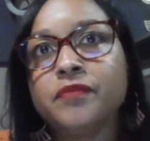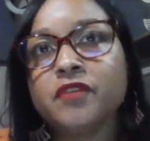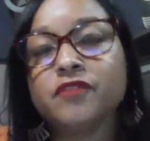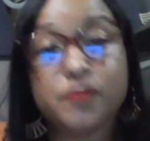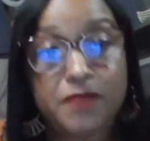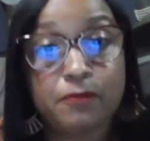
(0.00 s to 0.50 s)

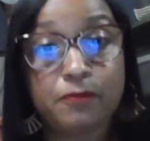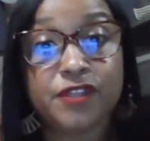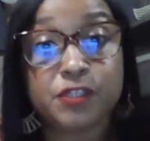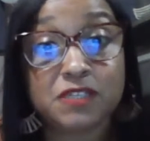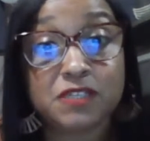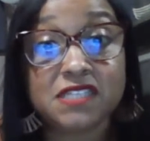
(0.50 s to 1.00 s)
for Big
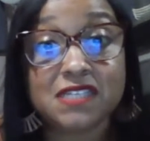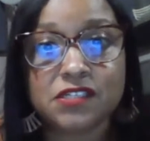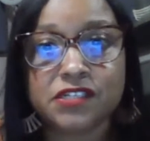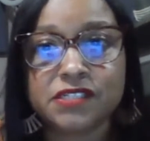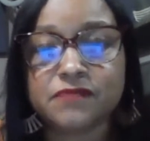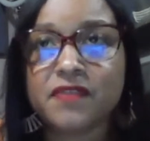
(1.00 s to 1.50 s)
Brothers, Big
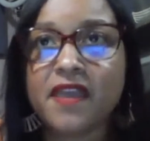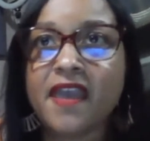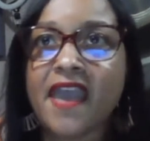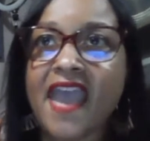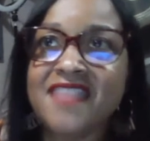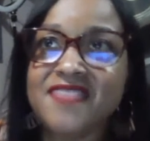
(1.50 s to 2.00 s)
Sisters.
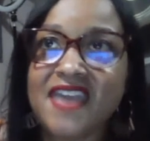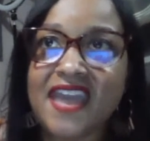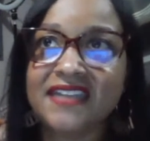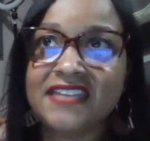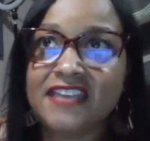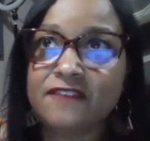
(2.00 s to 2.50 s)
And they
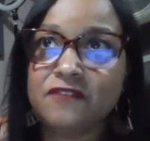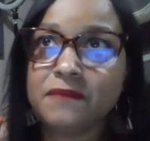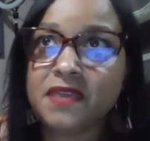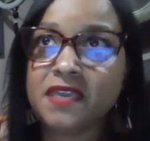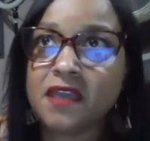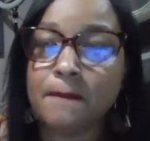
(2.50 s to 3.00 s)
had given
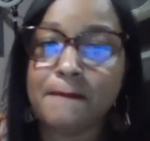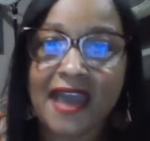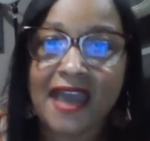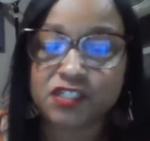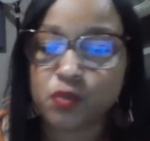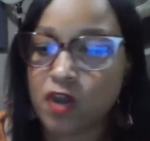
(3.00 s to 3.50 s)
me a
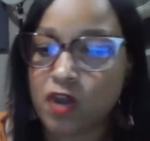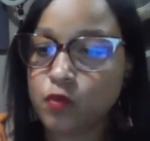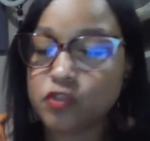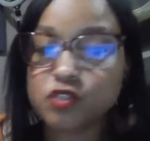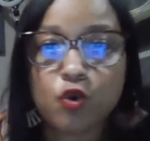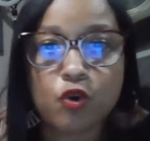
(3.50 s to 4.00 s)
match. One
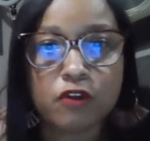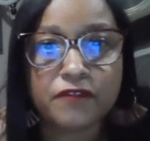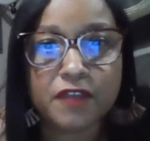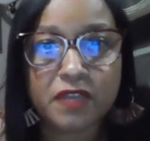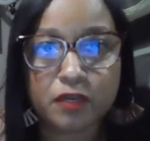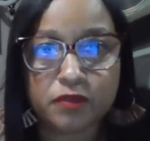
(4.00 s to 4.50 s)
was
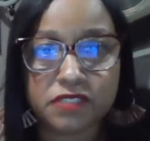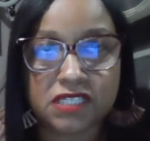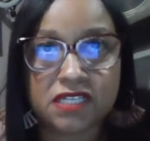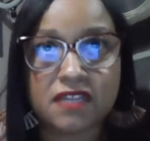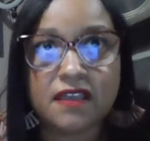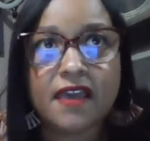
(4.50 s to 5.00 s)
Corville
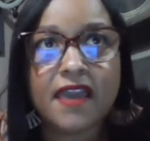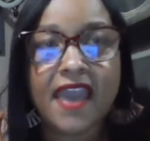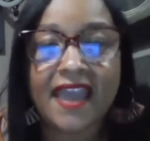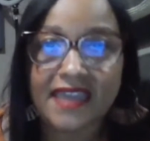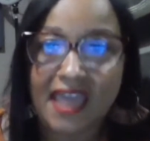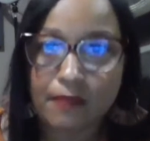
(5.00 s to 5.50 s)
Hilton
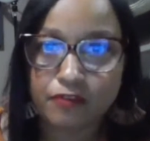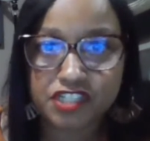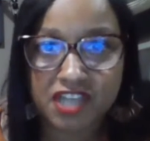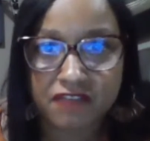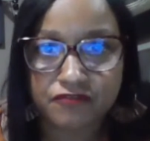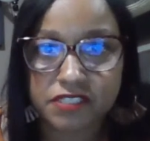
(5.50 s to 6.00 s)
and Cameron
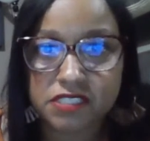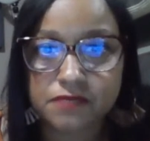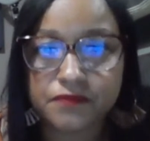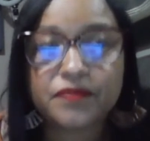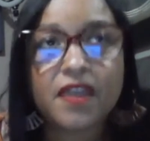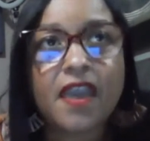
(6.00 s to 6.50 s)
Jeffers.
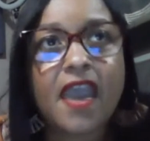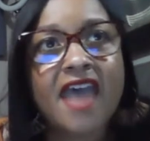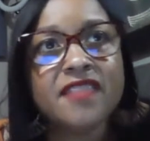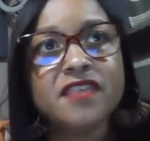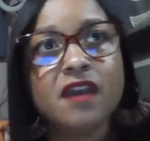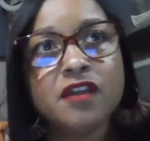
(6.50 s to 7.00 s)

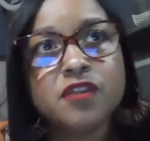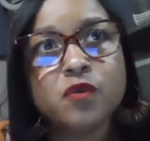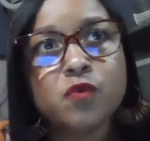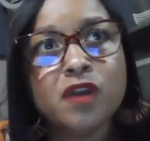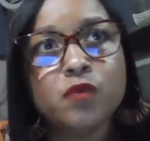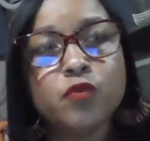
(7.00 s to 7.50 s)
And the other
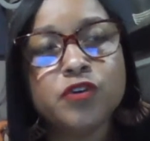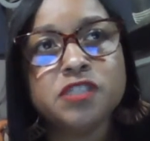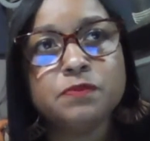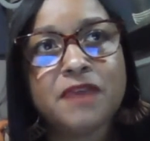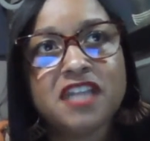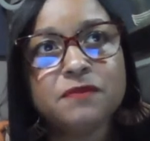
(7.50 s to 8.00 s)
one
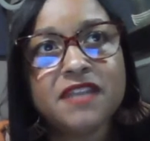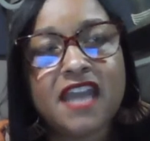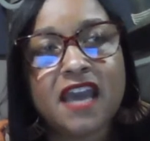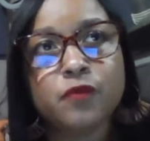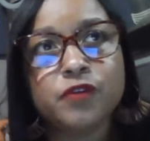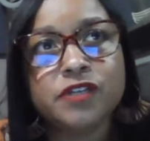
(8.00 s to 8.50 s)
was Benjamin
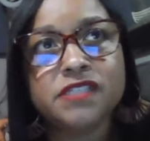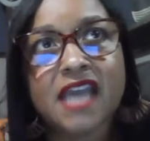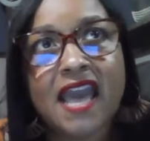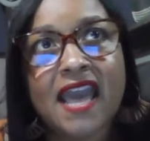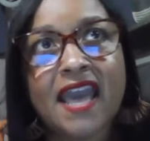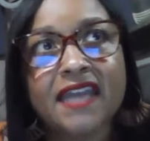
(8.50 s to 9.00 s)
Edwards
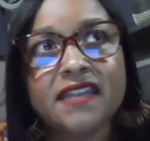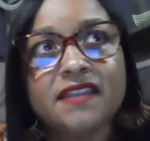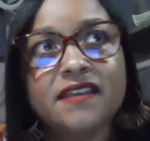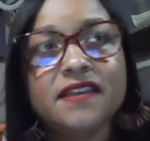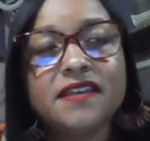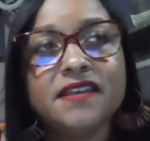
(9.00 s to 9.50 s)
and
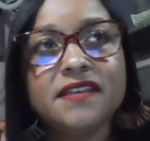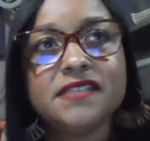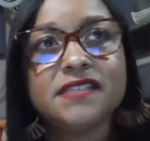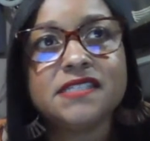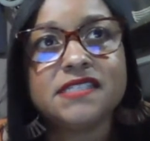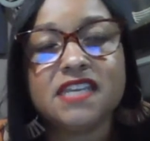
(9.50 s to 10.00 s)

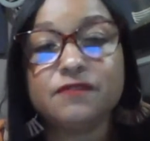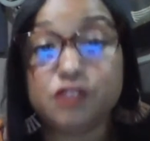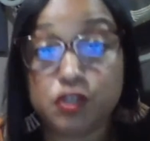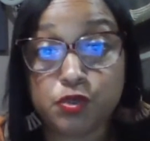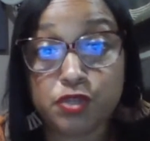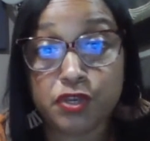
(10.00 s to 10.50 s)
Steve
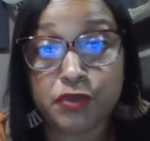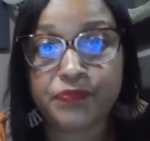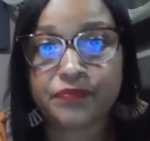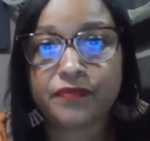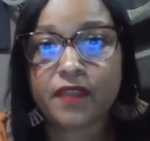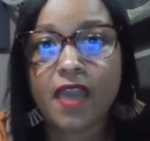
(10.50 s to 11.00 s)
DeCudo.
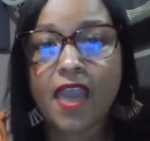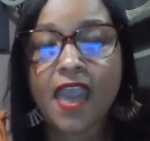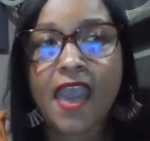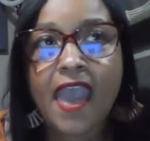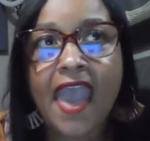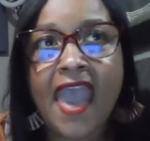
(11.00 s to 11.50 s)

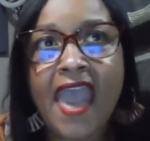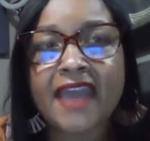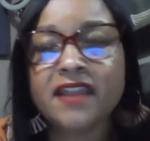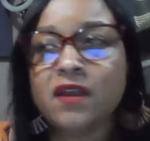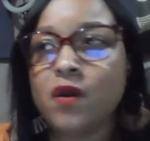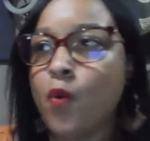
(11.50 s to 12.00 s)

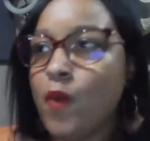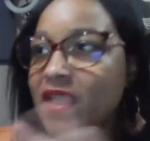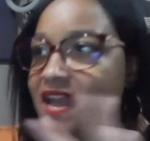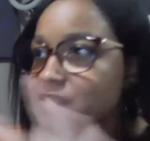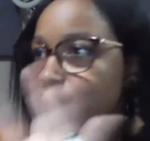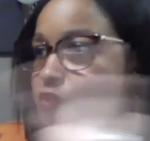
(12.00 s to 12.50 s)
And when
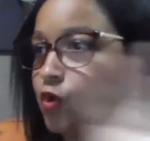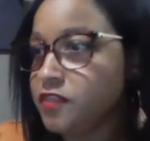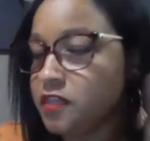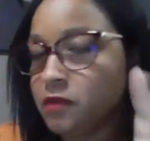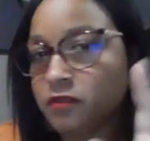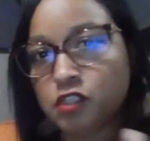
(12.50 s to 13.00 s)
I saw
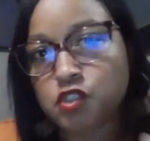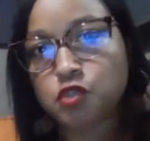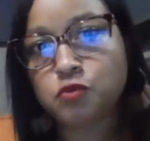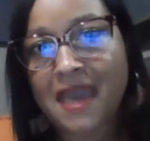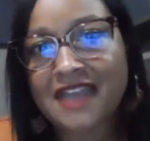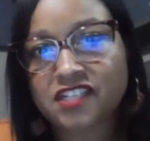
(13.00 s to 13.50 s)
the
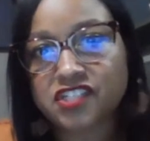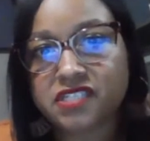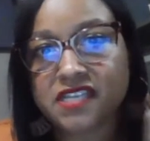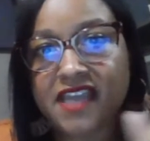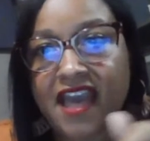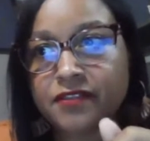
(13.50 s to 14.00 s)
two matches
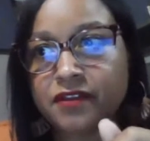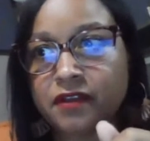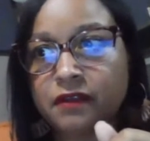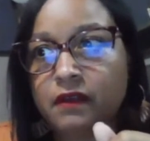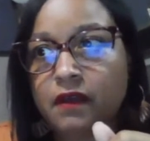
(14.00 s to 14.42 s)
together,